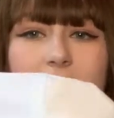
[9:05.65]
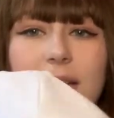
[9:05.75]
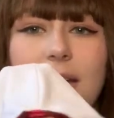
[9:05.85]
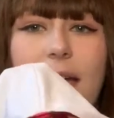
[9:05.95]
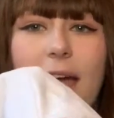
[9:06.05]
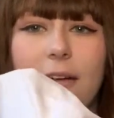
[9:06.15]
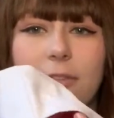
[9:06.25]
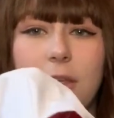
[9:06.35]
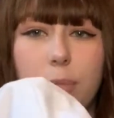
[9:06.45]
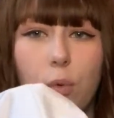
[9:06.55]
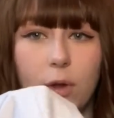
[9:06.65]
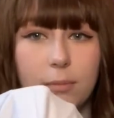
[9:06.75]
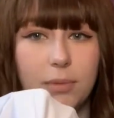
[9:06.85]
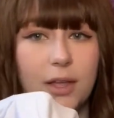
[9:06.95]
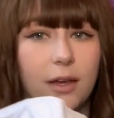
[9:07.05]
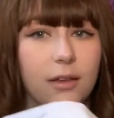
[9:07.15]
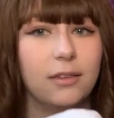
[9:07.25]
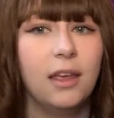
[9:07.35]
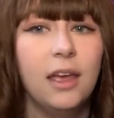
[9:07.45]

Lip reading: didn't have the point, because